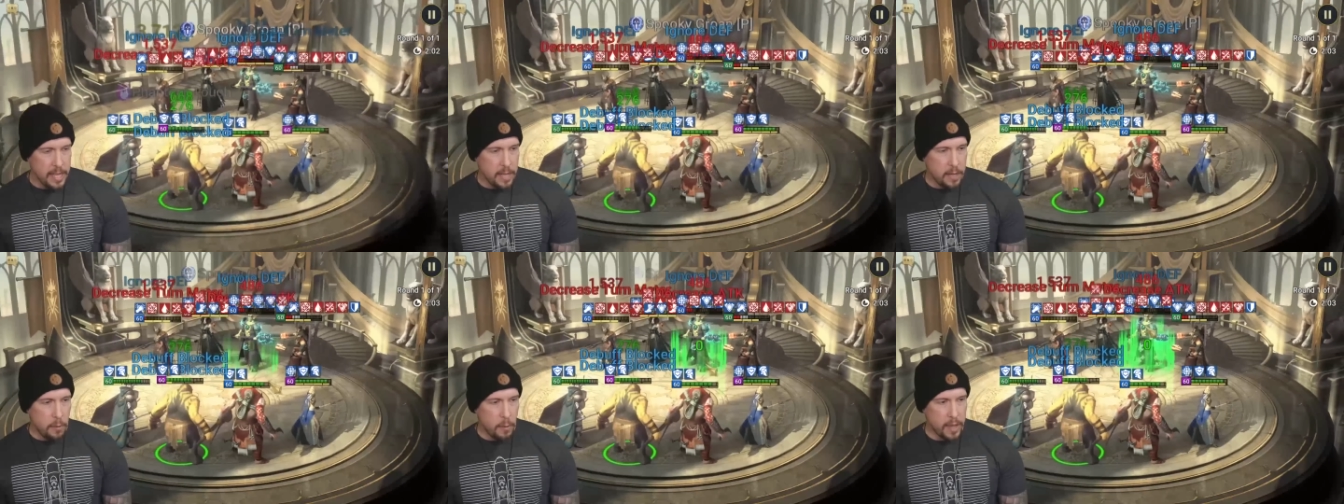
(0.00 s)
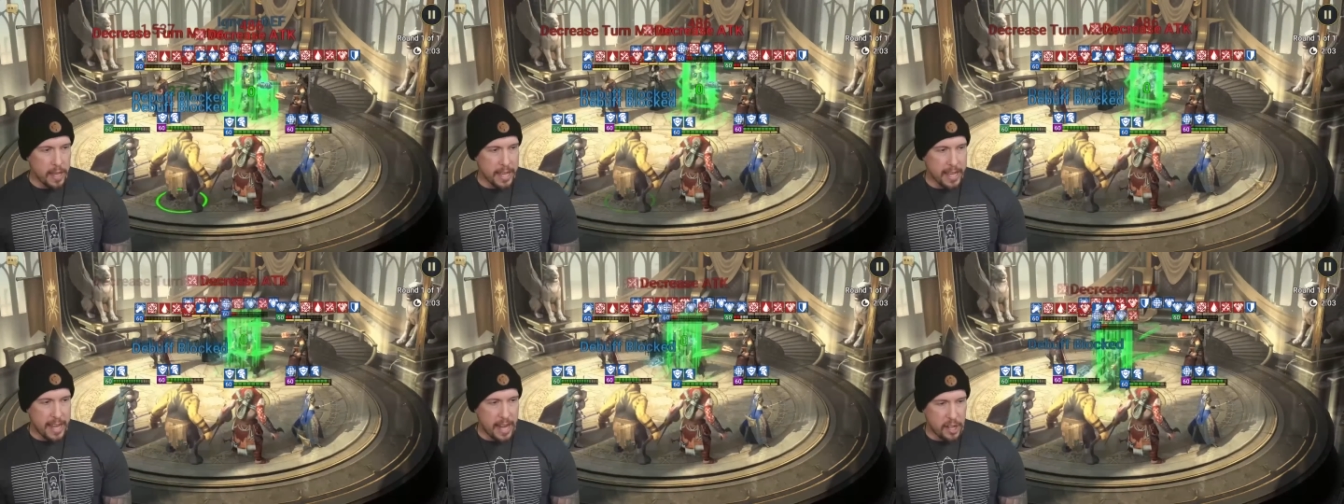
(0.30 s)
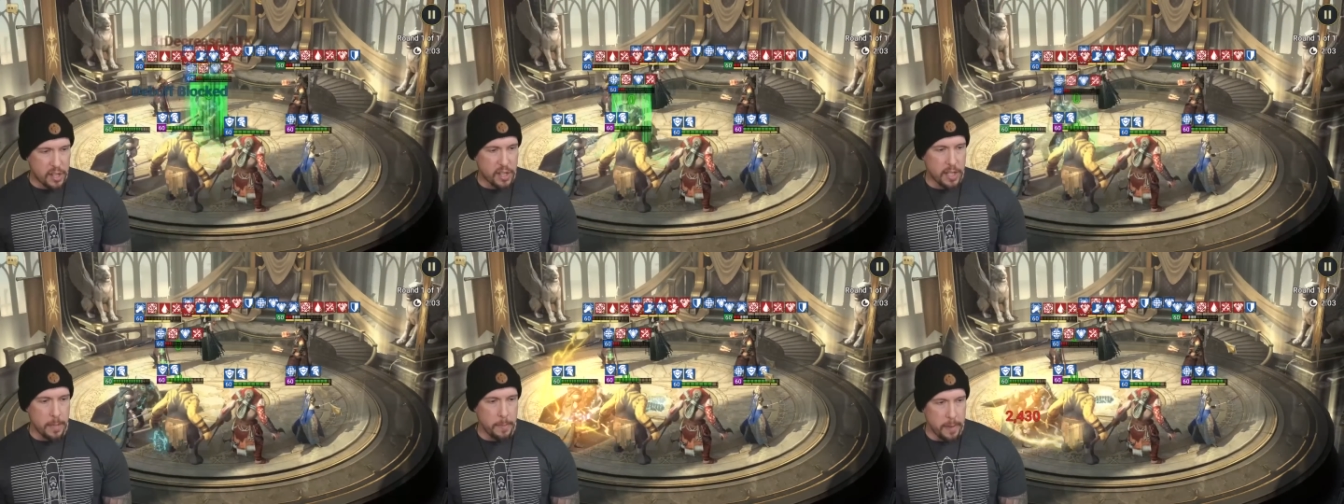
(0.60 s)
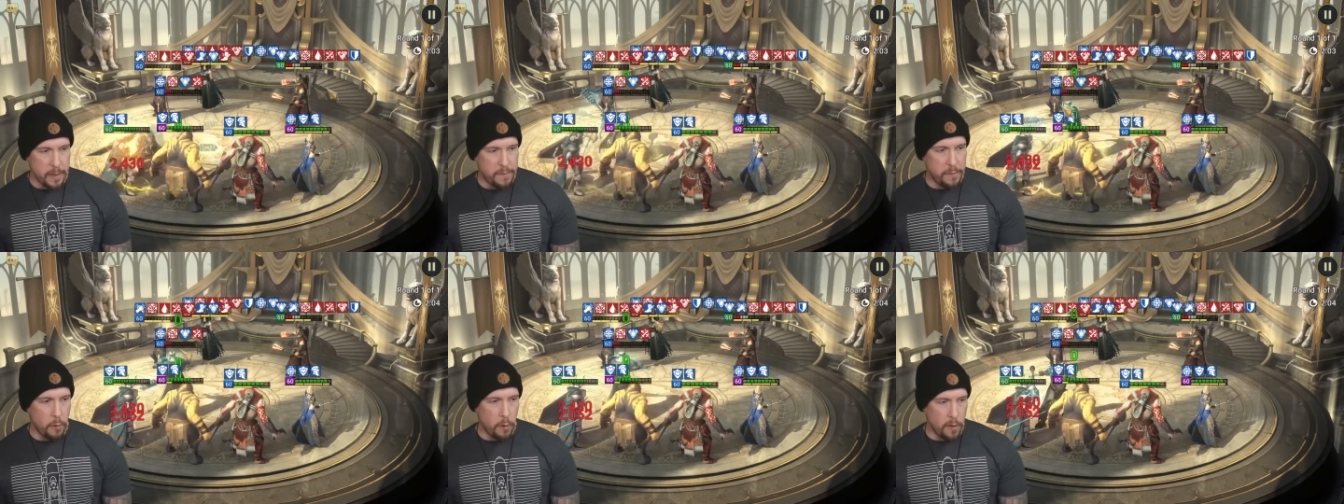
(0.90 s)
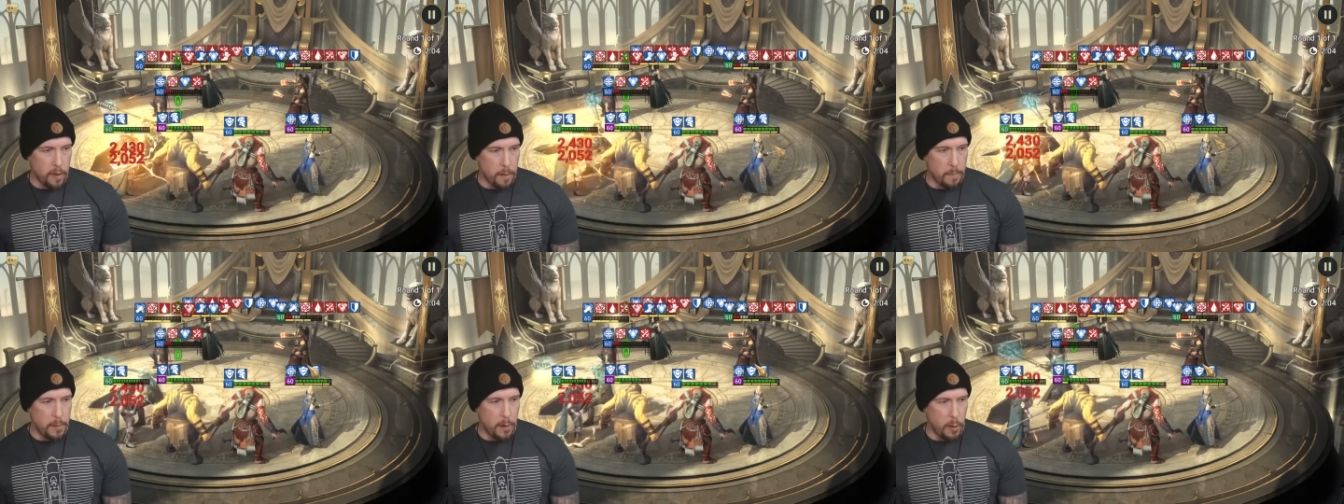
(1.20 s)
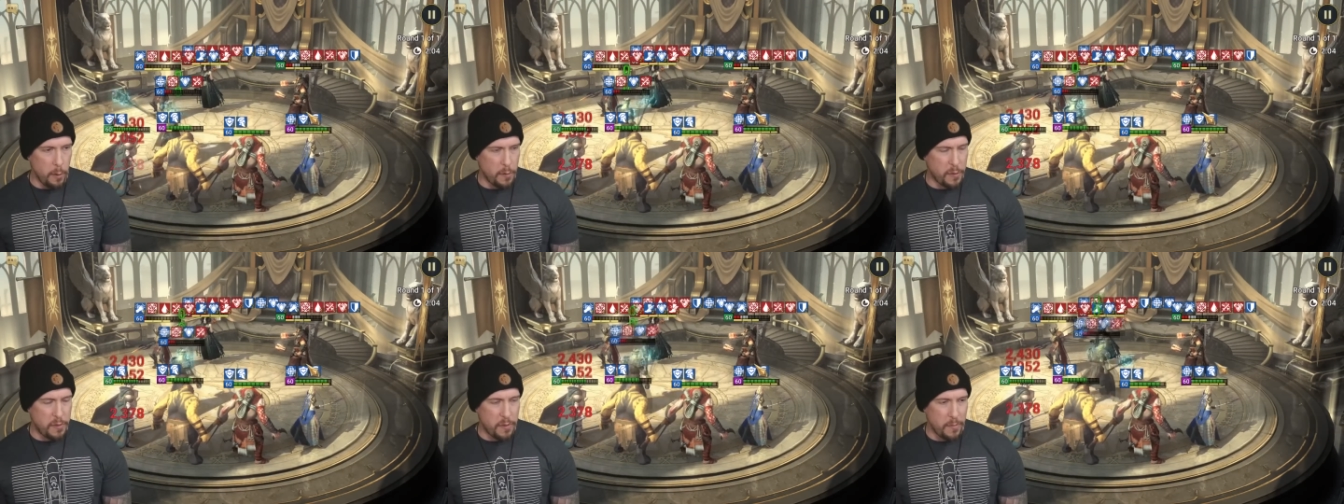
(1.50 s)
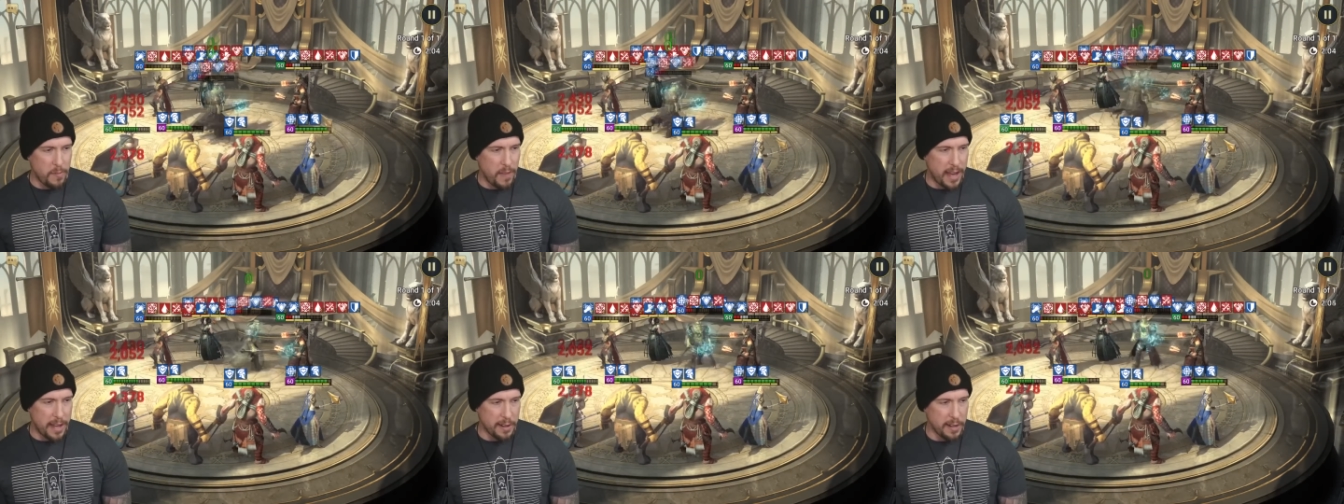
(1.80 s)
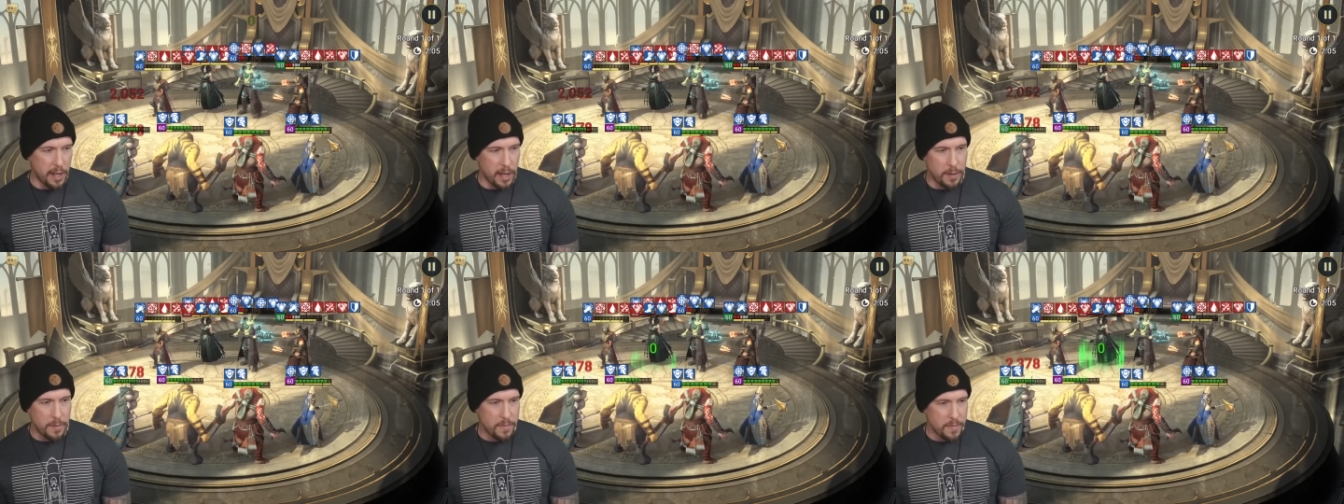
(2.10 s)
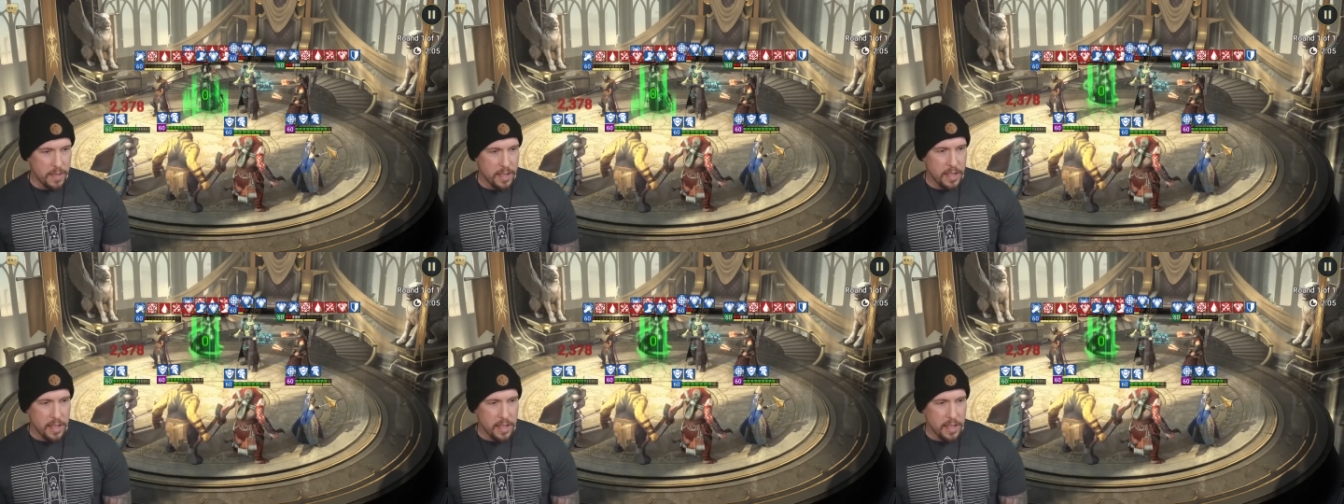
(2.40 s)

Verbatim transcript: we can catch them before they're both, I don't know.